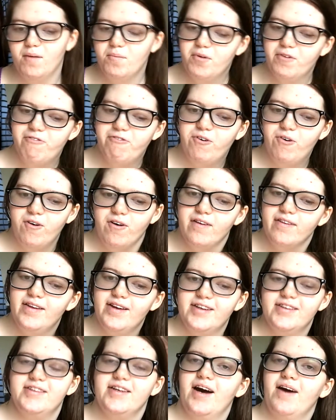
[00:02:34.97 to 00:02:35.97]
Before
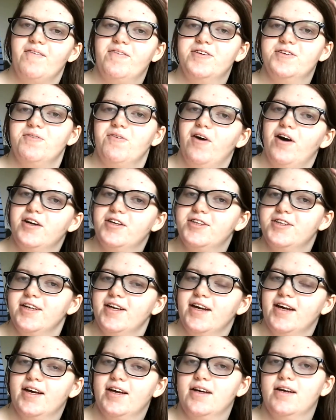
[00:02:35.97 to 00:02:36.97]
this, I was
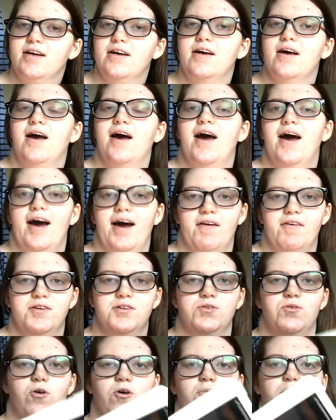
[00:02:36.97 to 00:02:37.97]
watching Alice
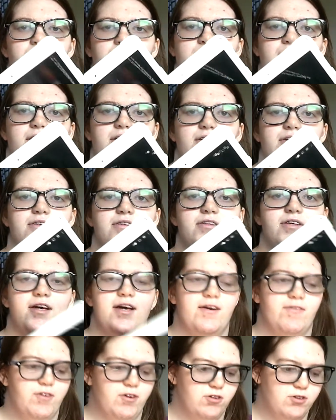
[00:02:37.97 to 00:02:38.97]
Thorpe, because
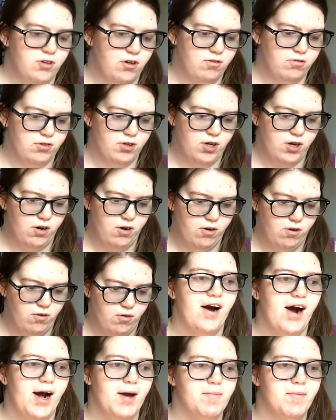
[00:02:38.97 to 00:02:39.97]
if you don't know,
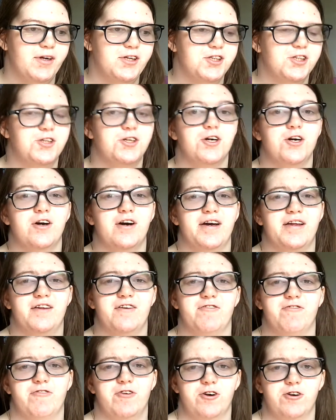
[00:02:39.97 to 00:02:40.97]
I mentioned her in the
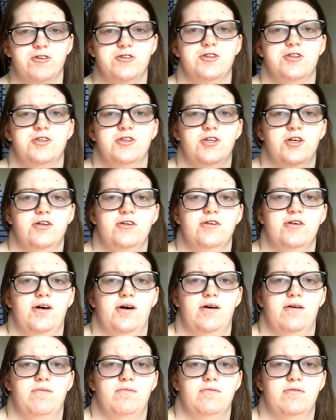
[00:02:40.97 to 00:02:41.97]
first
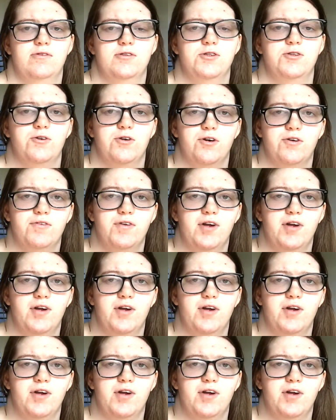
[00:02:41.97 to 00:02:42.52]
studio